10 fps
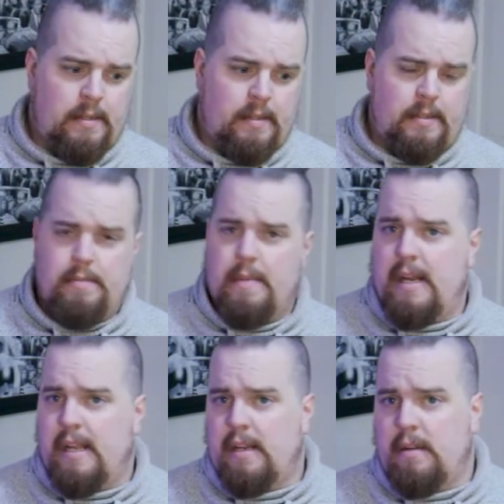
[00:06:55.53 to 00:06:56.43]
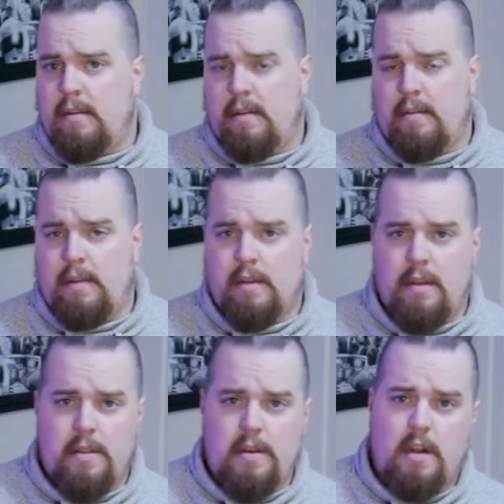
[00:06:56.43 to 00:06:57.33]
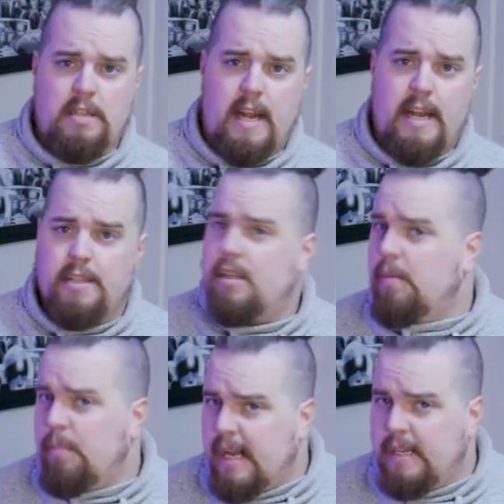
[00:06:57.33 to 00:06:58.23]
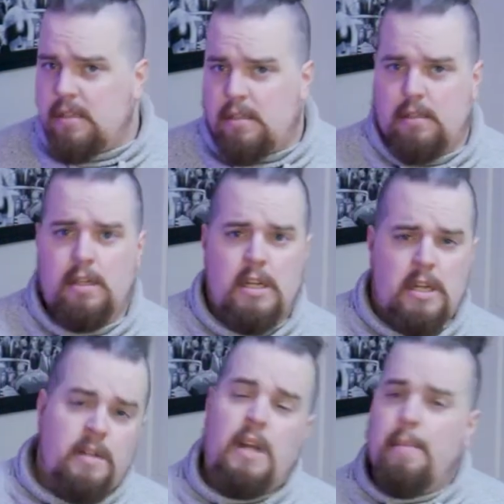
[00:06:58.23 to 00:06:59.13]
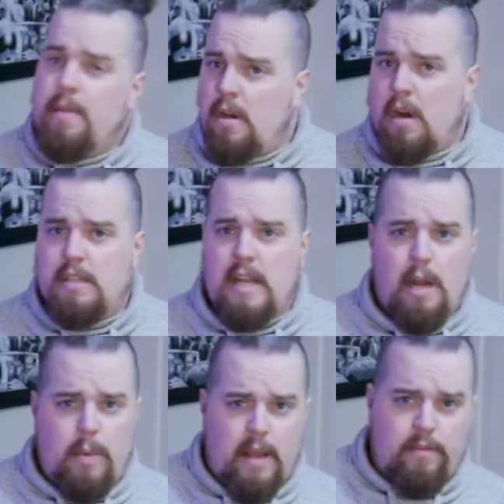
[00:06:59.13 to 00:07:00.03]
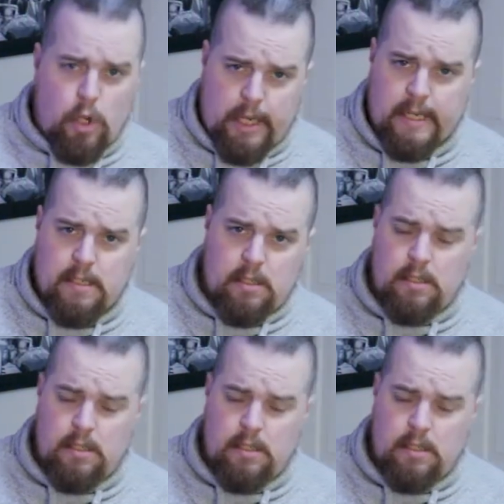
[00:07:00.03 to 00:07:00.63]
Too many, and I know the dark side is a good place. Come to the dark side, we have cookies.